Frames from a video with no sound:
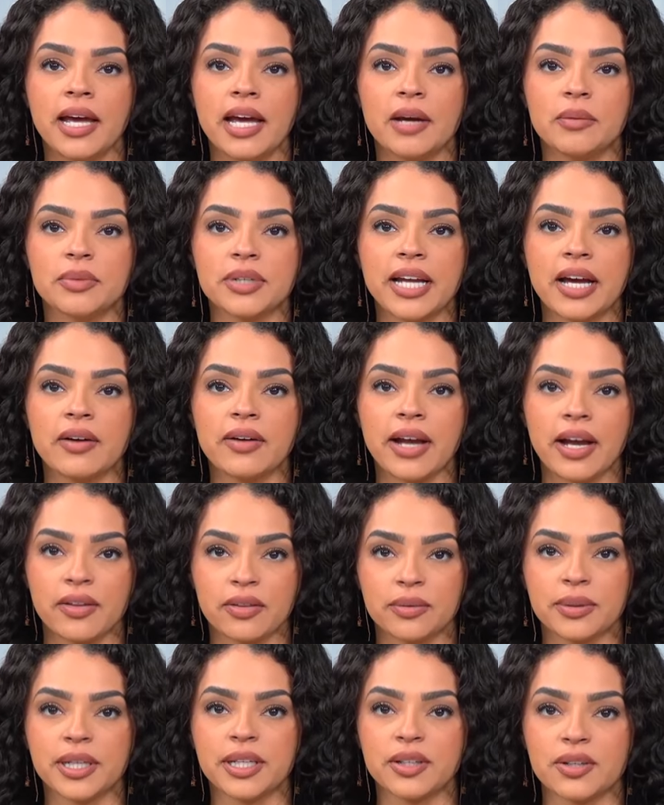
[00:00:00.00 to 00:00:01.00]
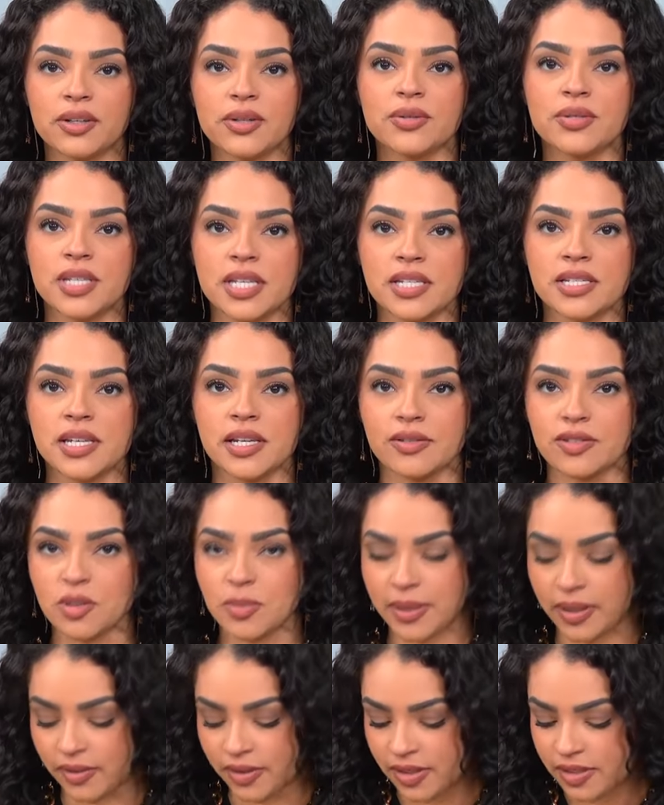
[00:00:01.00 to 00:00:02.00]
And we're now gathering new details
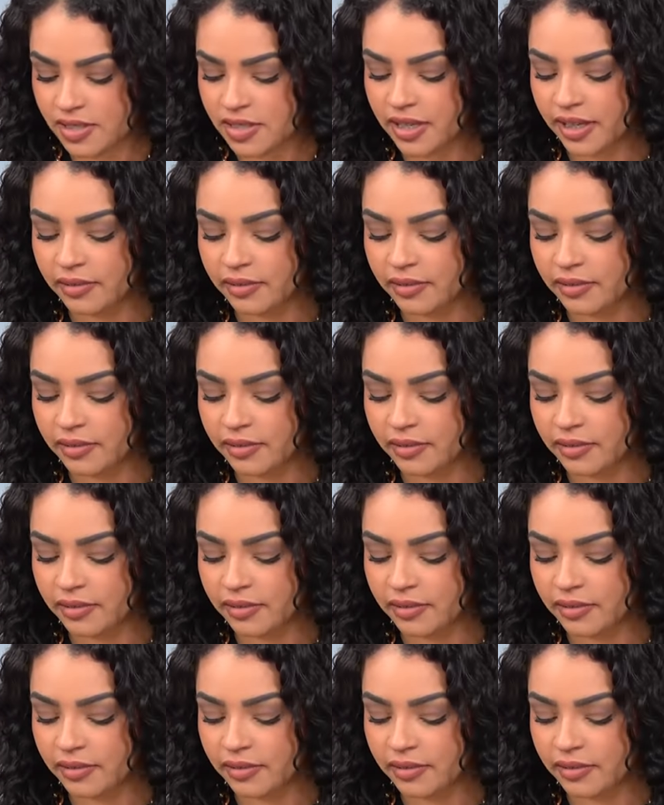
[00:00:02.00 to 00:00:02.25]
about this